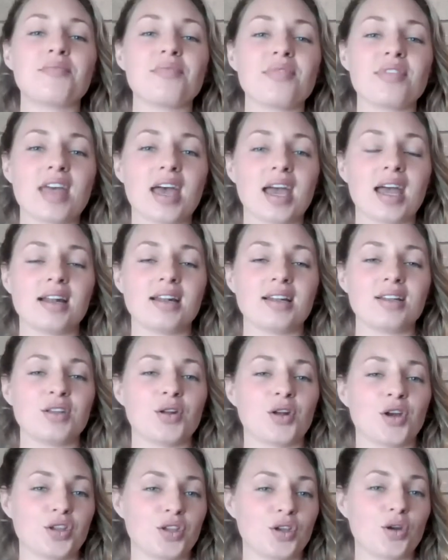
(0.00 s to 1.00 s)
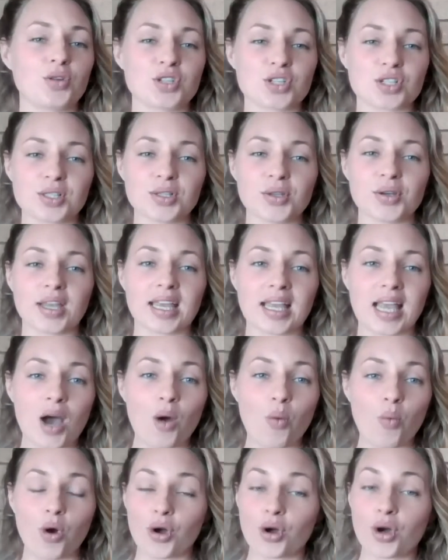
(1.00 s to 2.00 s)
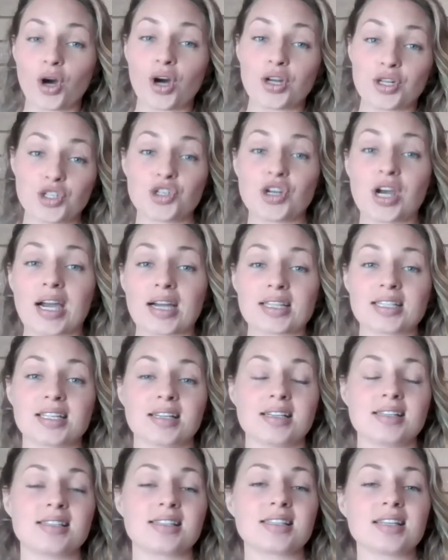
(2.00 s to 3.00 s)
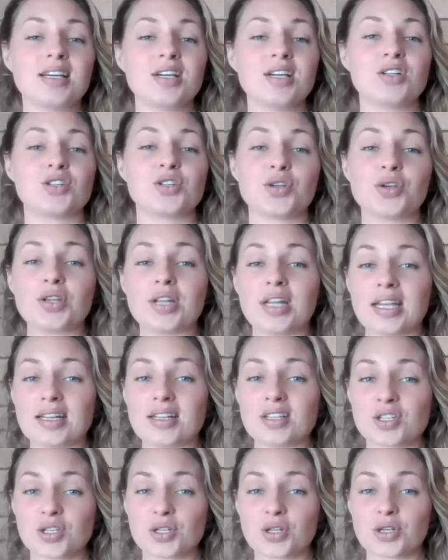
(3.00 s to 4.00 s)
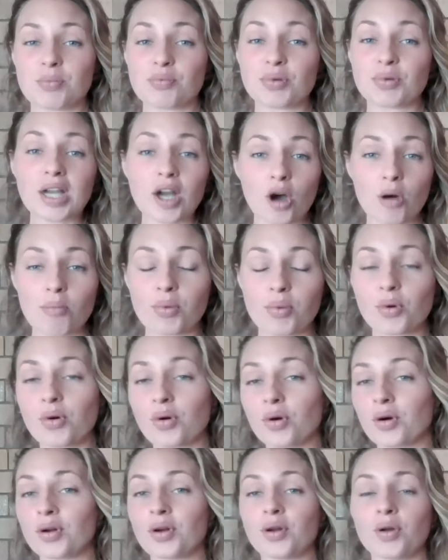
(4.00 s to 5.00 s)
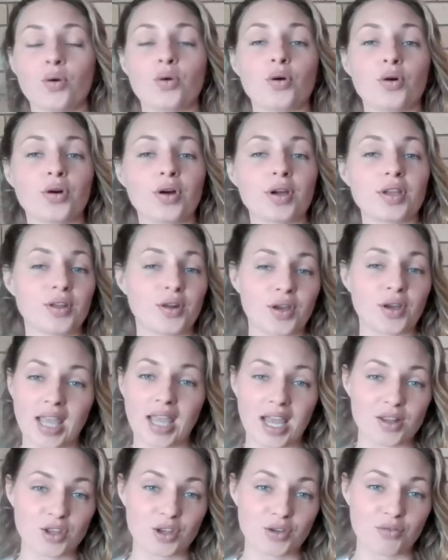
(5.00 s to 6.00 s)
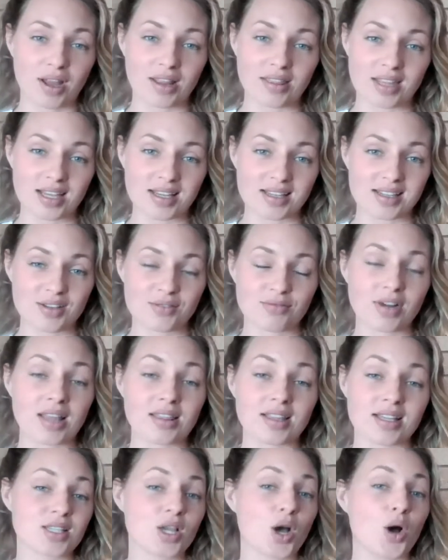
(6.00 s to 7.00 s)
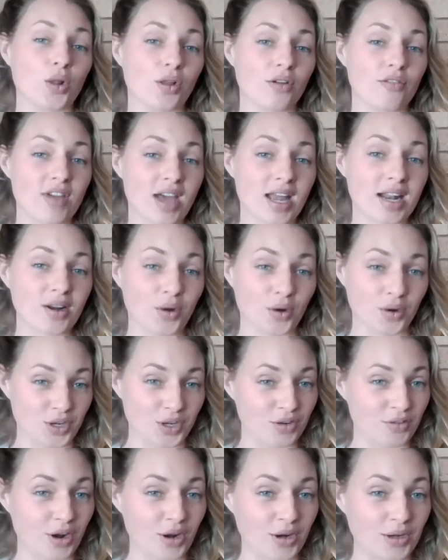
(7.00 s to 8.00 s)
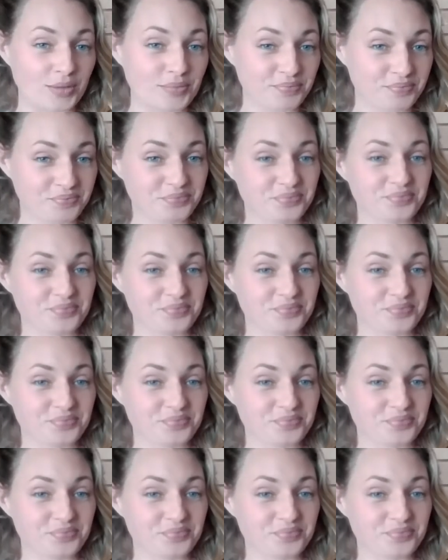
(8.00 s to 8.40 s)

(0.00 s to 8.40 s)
then you're just looking at what contractors do you need to bring on board, or can you run this whole event on your own?